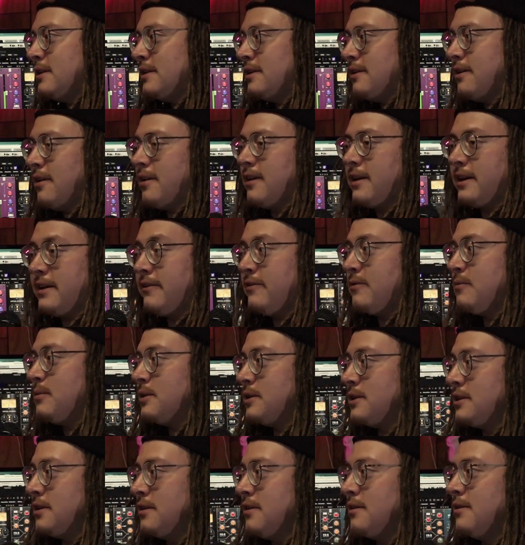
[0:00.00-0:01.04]
You got to give them a
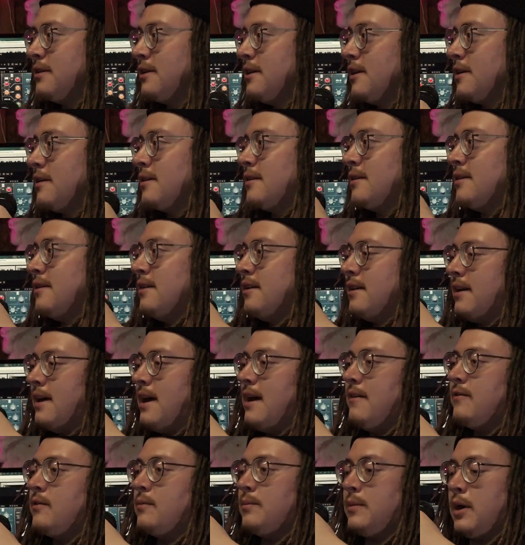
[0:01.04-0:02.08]
show, yeah.
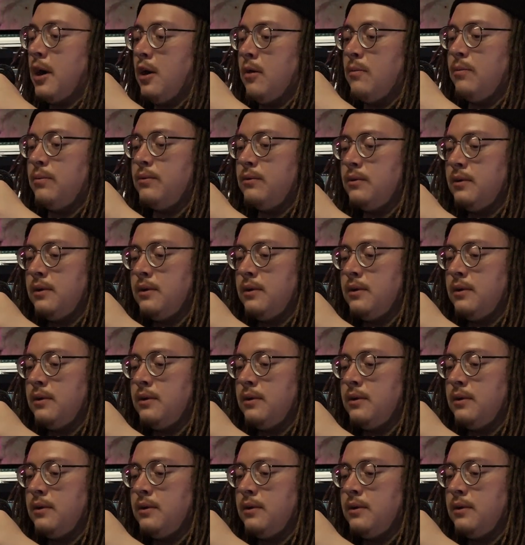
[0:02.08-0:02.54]
Have them help